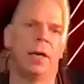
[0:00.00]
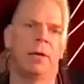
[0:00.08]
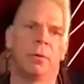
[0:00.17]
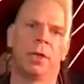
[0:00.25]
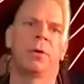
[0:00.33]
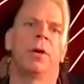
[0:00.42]

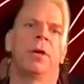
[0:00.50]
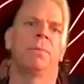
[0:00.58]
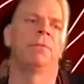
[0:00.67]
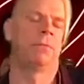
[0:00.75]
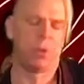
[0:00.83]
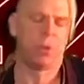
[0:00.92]
really quick
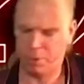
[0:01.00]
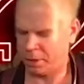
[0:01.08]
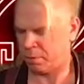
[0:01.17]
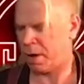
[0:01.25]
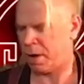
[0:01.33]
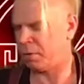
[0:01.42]
before we
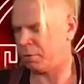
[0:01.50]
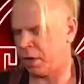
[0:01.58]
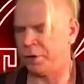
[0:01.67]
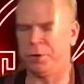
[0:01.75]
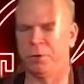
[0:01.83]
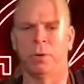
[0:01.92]
go out,
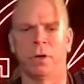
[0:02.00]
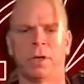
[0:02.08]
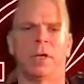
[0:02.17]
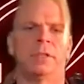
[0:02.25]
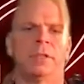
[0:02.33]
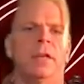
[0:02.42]
are you
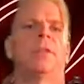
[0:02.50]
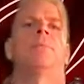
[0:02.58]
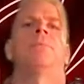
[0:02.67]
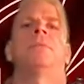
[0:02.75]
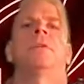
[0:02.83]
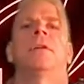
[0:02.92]
working? Tell
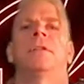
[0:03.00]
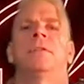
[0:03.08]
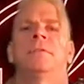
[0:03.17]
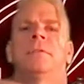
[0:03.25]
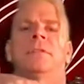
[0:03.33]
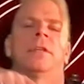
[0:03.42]

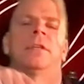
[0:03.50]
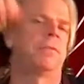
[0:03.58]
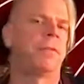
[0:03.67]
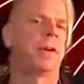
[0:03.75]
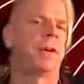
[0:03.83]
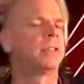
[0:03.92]
your
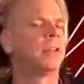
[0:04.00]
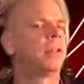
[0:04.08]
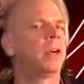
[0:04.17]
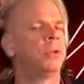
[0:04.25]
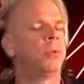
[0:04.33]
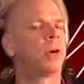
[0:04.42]
fans.
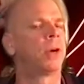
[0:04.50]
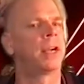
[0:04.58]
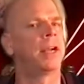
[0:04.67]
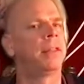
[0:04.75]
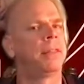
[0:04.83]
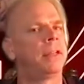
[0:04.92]
Are you working
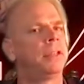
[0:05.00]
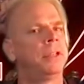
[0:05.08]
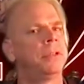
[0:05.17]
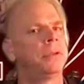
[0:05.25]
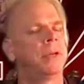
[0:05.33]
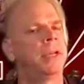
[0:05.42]
on anything
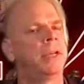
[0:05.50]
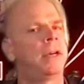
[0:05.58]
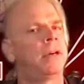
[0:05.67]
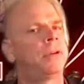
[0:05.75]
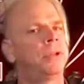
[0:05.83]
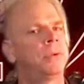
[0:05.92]
new right
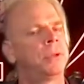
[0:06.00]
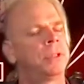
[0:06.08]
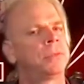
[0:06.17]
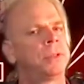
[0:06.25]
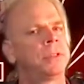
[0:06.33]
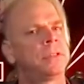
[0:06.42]
now? Are you
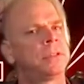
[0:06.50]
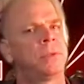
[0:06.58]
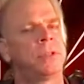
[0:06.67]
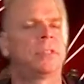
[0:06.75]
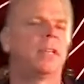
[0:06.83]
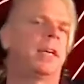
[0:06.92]

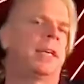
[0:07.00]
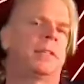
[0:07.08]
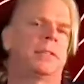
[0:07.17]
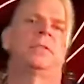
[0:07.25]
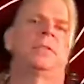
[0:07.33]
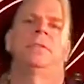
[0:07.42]
what's next?